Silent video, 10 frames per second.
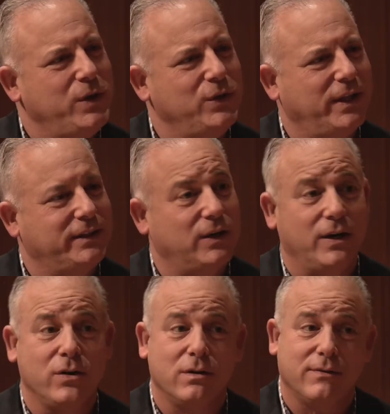do you like to do? I know
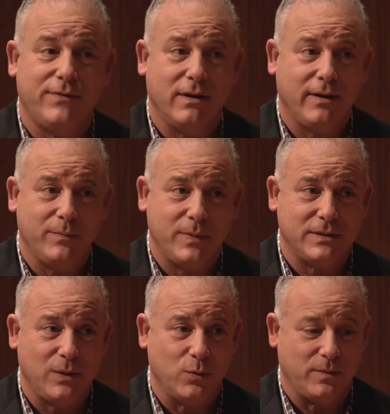you're a very
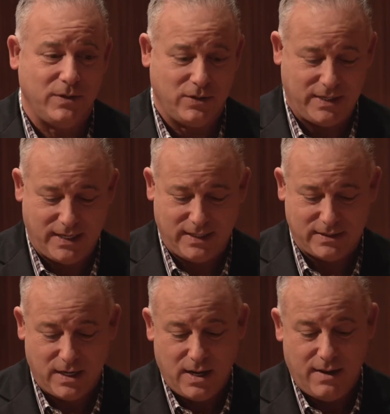busy woman. Your day is